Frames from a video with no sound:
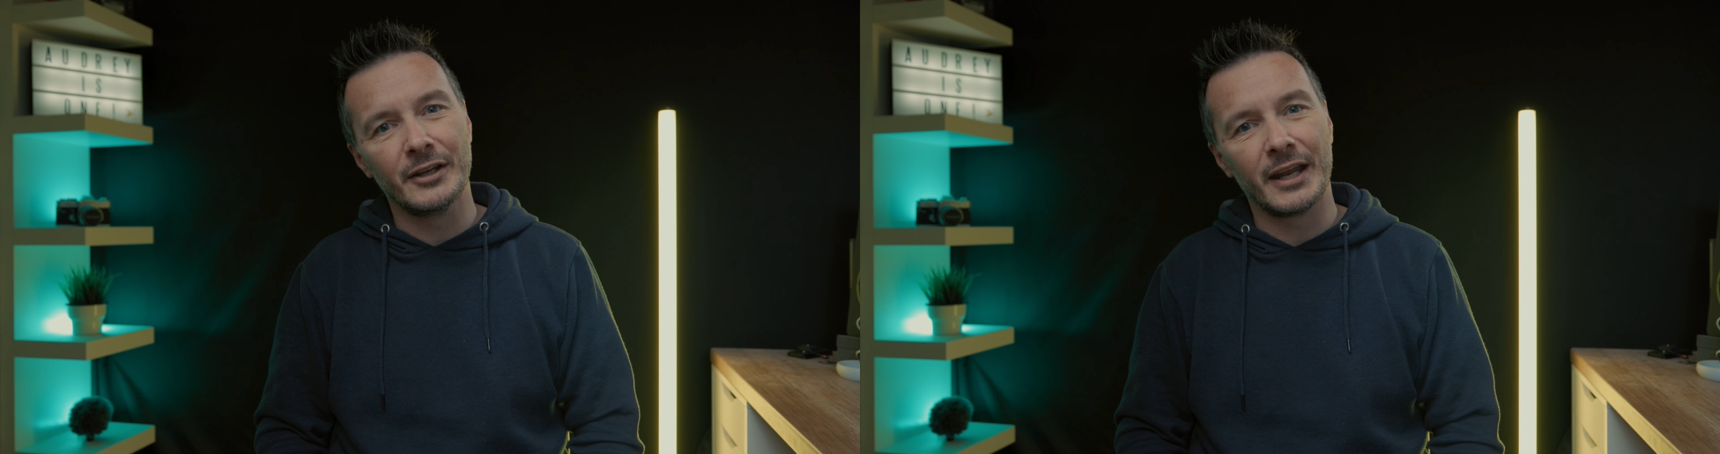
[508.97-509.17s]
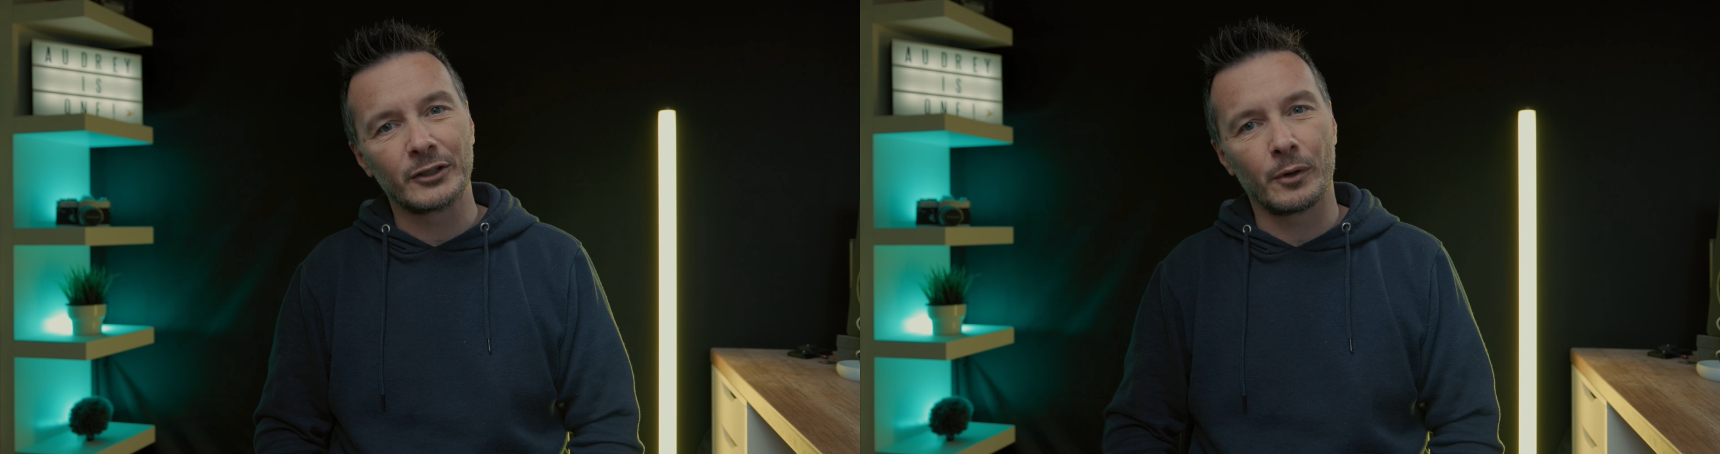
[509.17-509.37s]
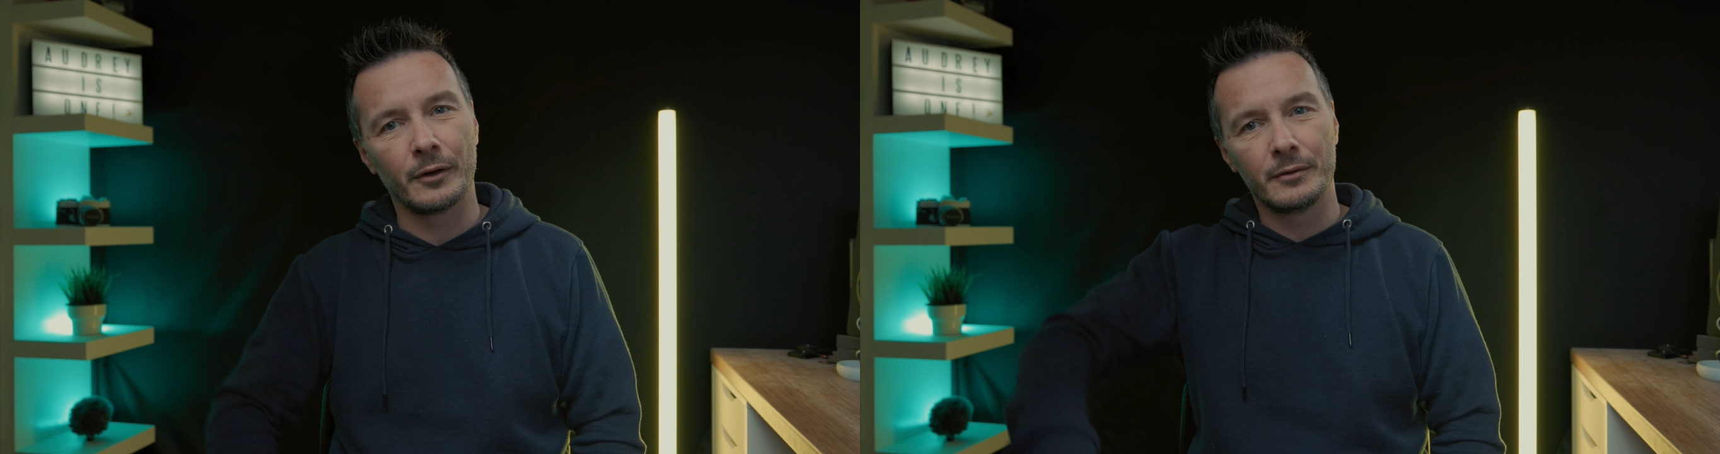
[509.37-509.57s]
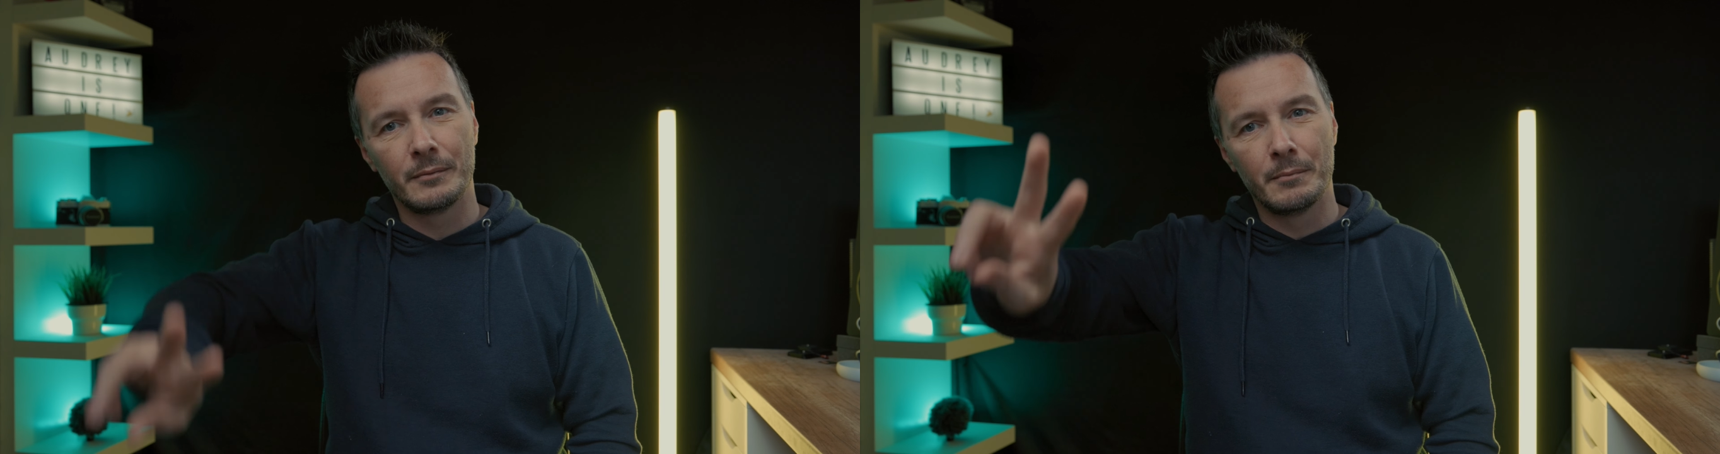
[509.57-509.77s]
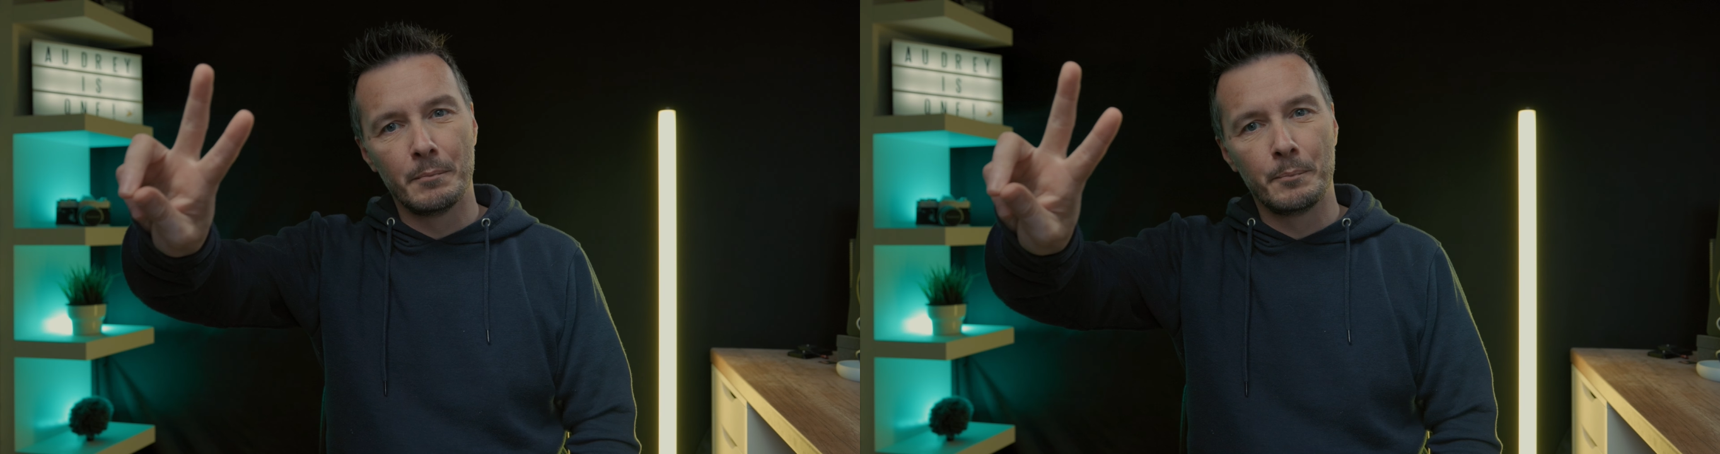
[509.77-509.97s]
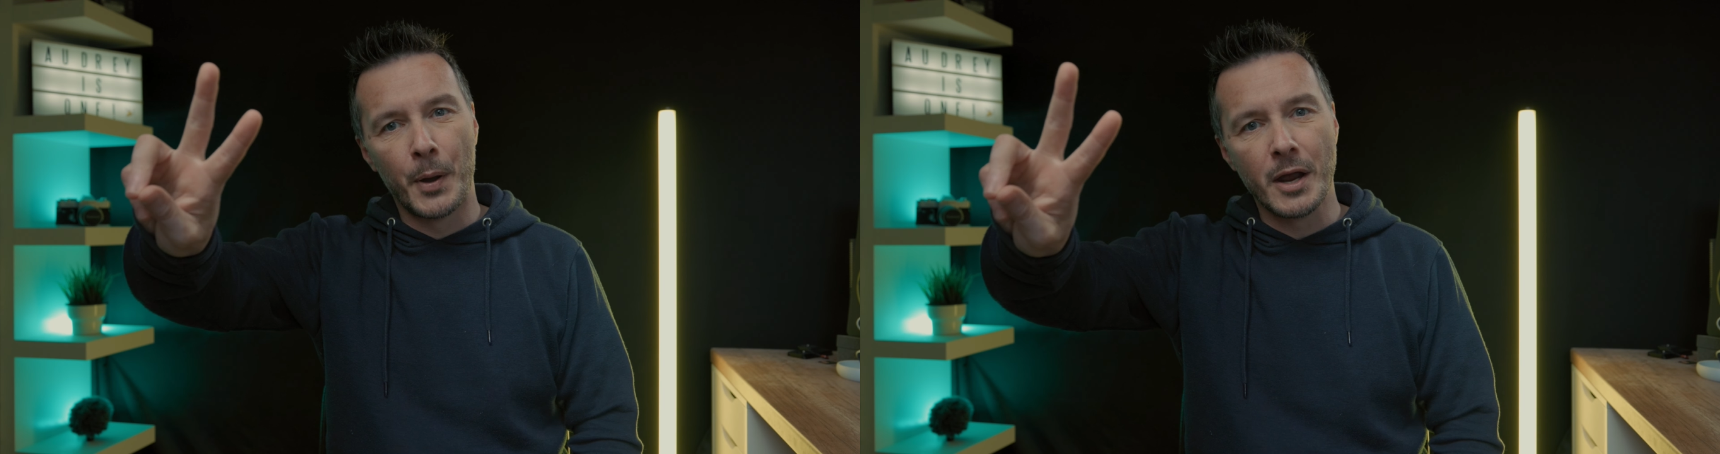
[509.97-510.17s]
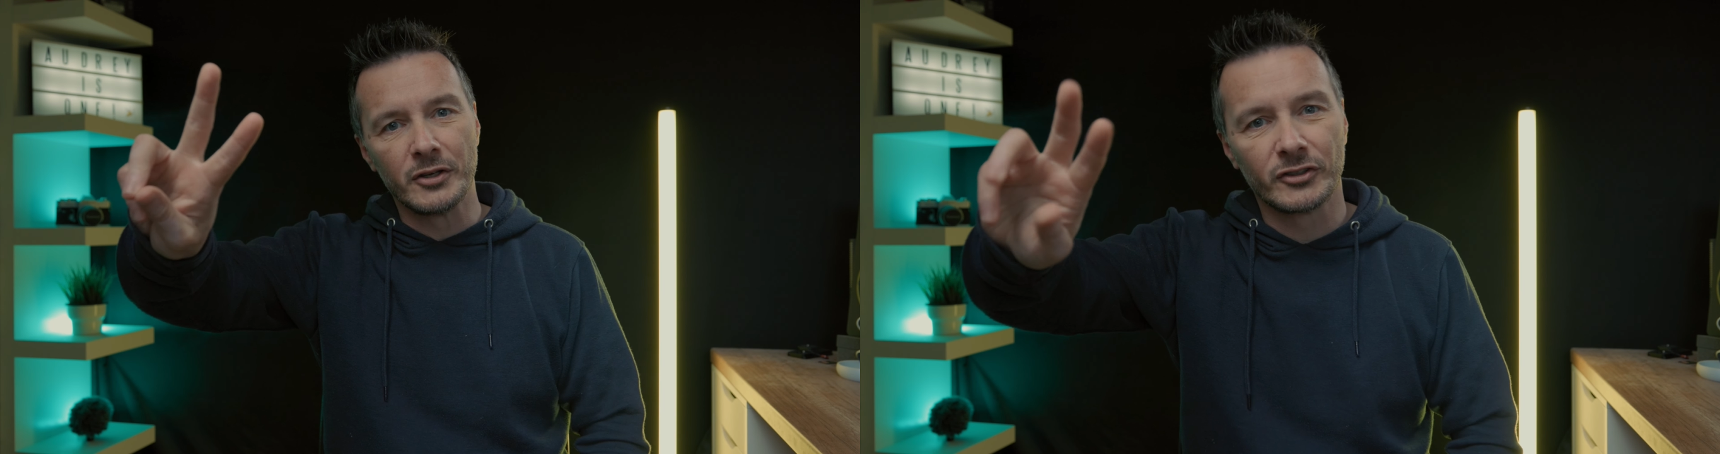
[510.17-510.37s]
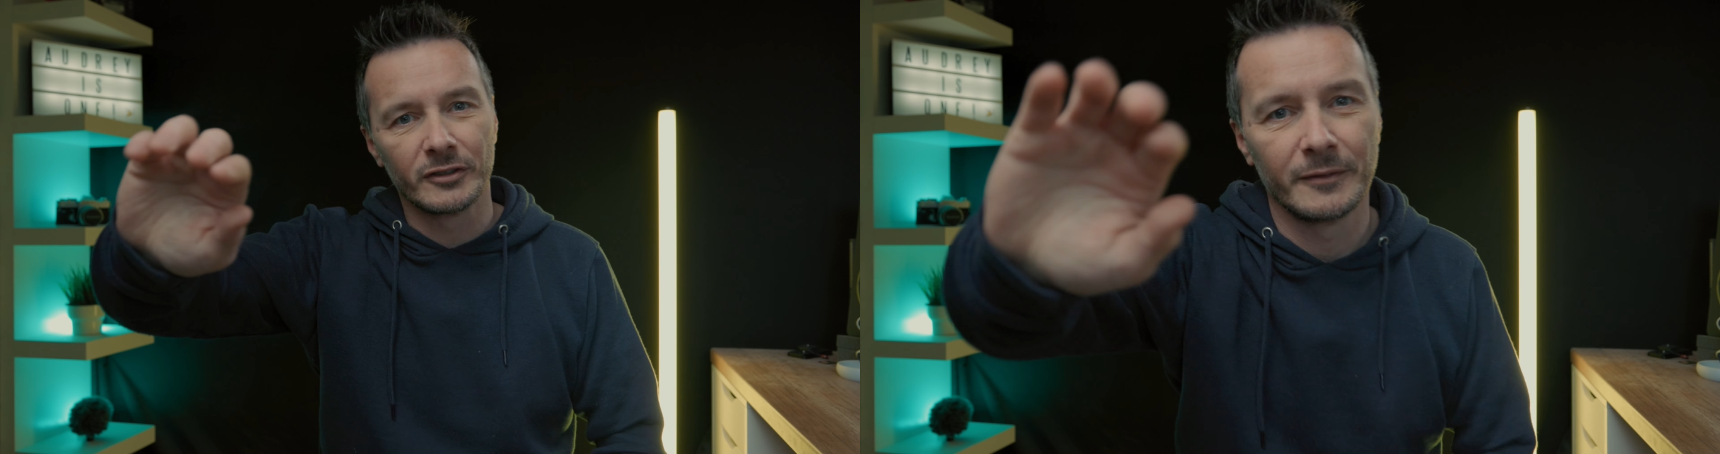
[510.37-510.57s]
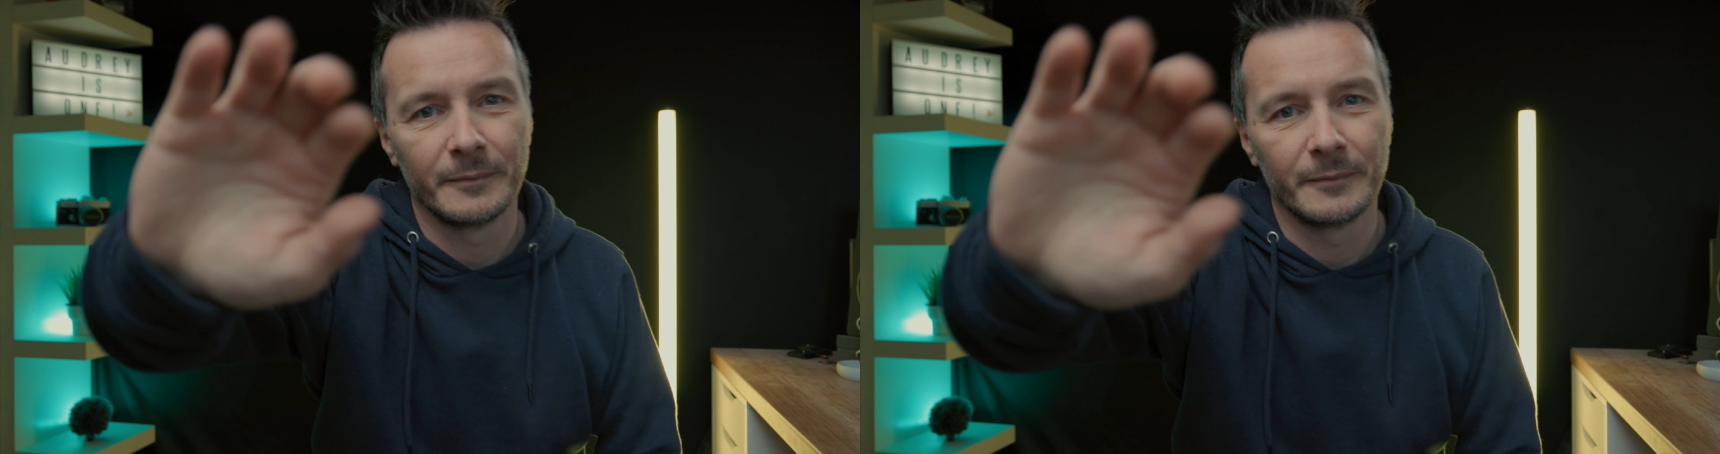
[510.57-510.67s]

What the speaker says: the next one. Peace!